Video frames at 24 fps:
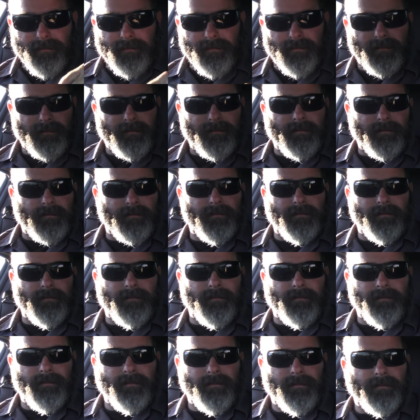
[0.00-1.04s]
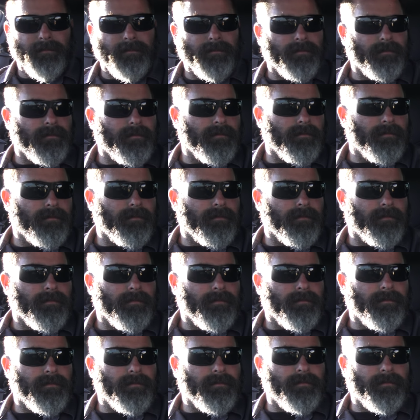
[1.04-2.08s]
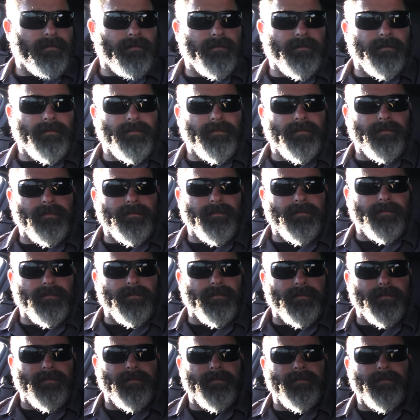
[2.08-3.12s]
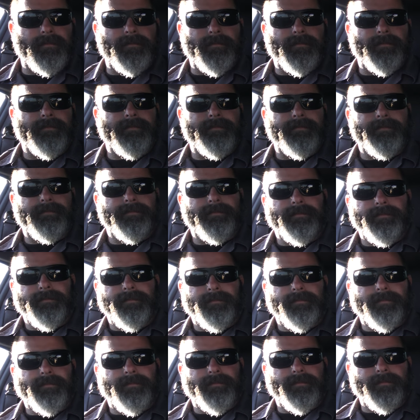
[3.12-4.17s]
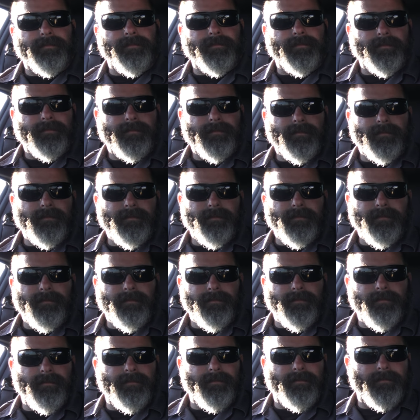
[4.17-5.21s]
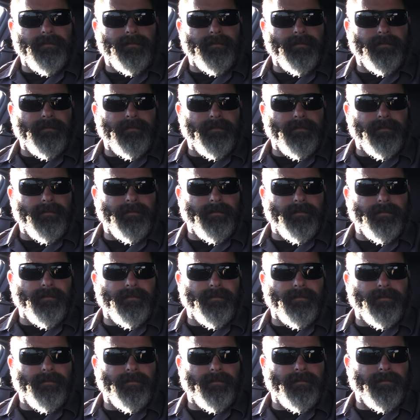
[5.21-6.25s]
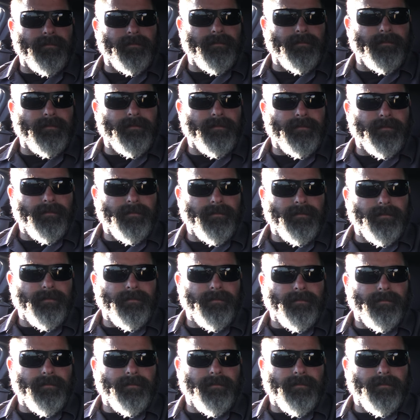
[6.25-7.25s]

(not speaking)